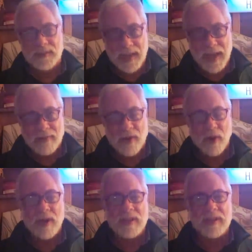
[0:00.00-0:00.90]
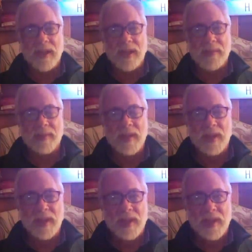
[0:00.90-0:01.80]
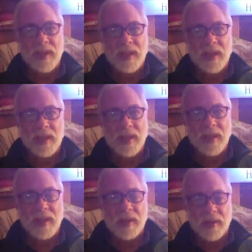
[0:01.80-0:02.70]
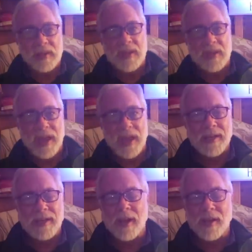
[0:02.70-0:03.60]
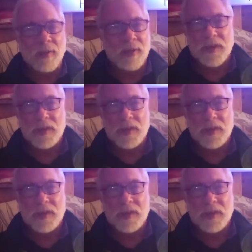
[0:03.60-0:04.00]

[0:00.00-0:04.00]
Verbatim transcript: having a hard time. You decide, you know, you